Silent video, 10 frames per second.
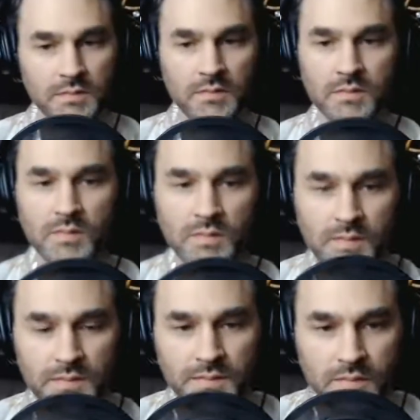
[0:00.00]
I'm just gonna
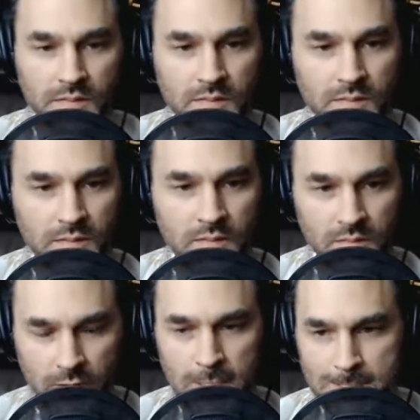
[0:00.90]
get a glass of water
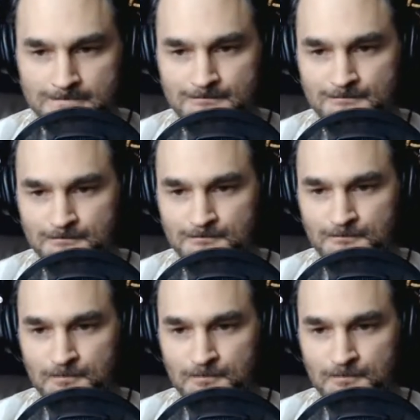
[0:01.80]
too, so I'll be right back.